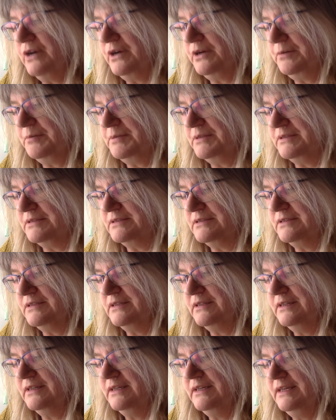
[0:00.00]
opened
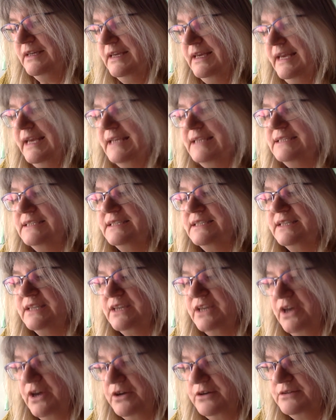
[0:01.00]
into the
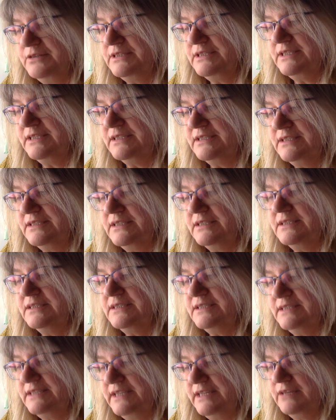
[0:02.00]
cosiest
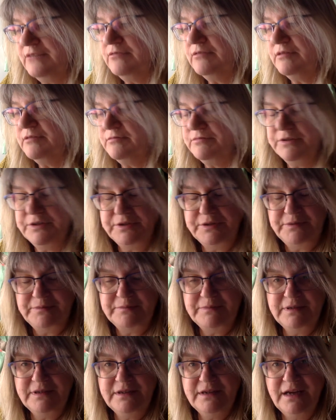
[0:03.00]
secret
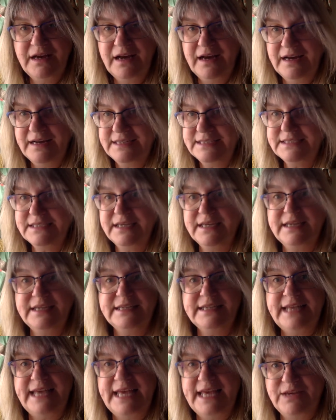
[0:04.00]
room Ida
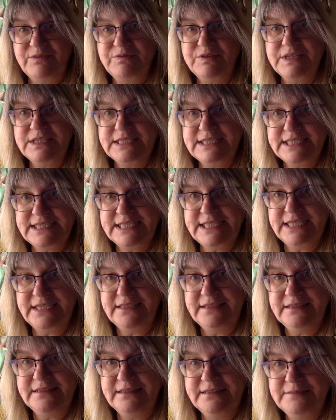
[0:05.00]
had ever
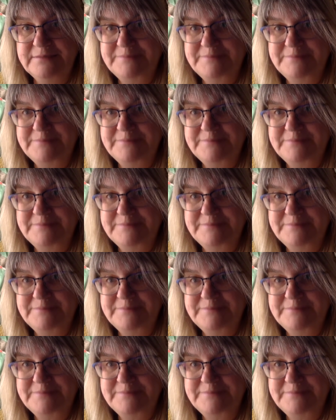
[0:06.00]
seen.